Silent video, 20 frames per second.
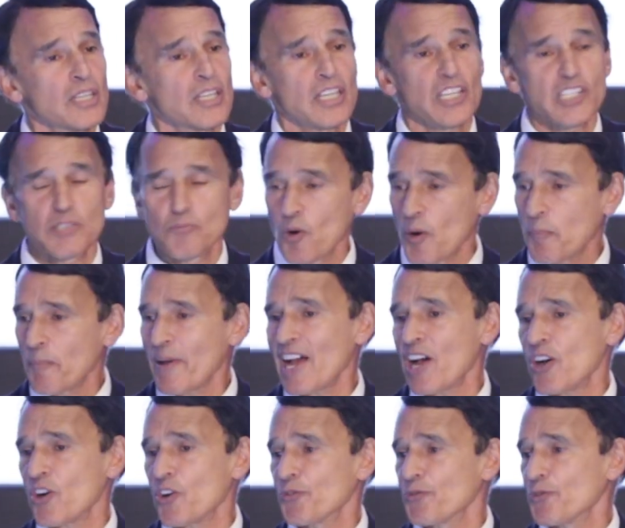is more
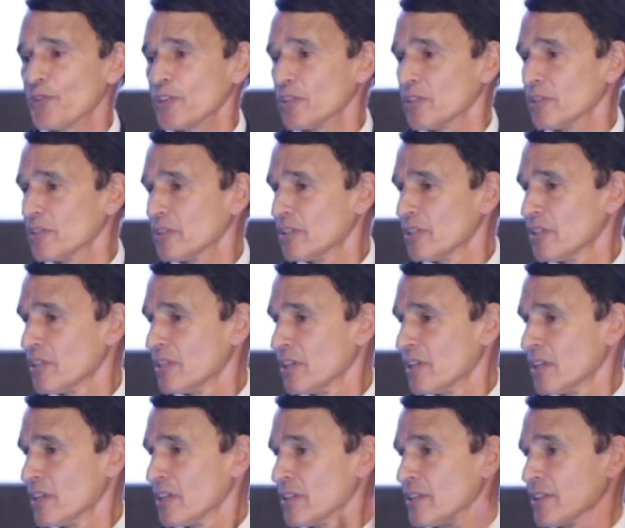powerful
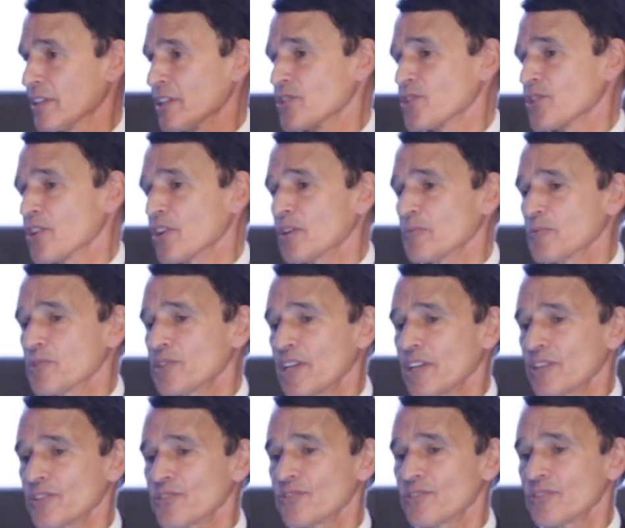than
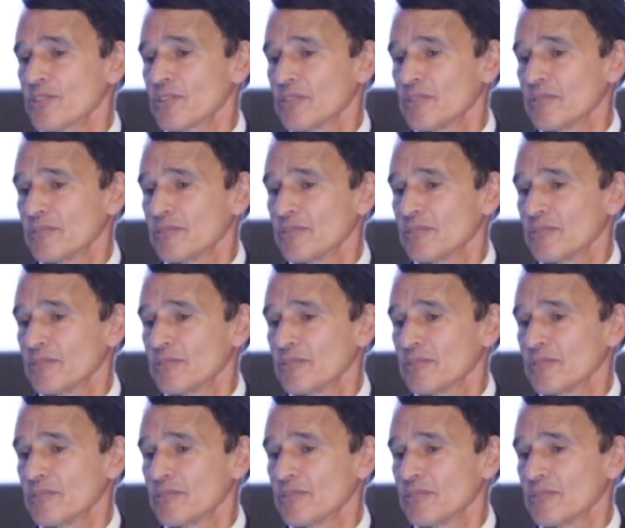circumstance.